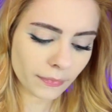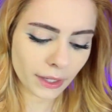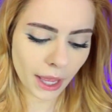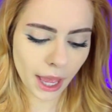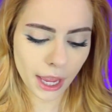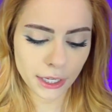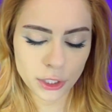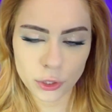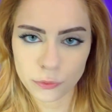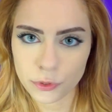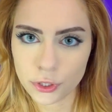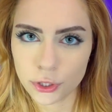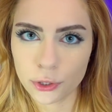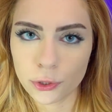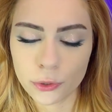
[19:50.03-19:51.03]
I don't
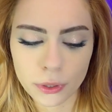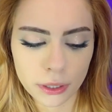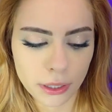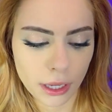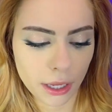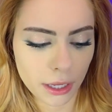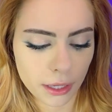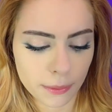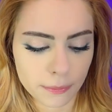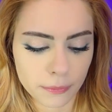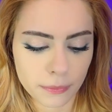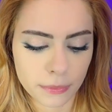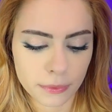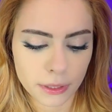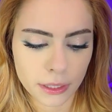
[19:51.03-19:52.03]
do
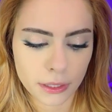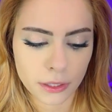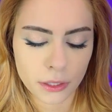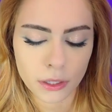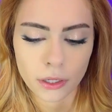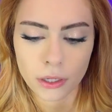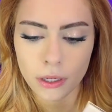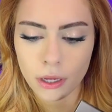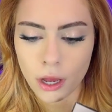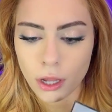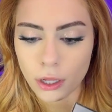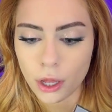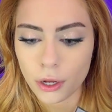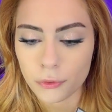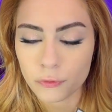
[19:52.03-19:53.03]
a
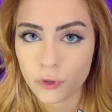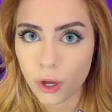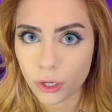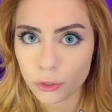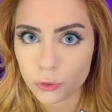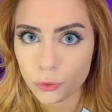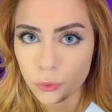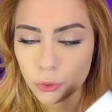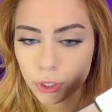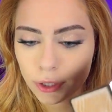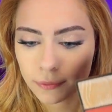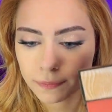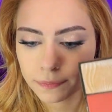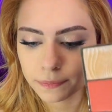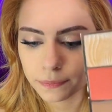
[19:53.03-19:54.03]
lot of contour,
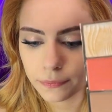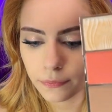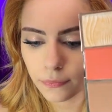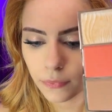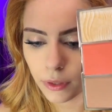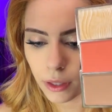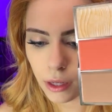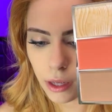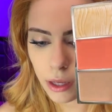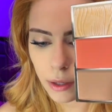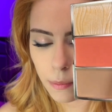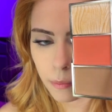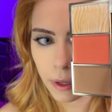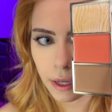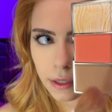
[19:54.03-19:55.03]

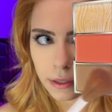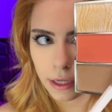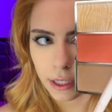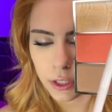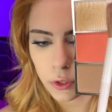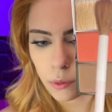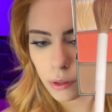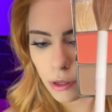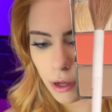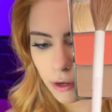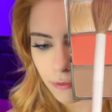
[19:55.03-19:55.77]
but I do a lot of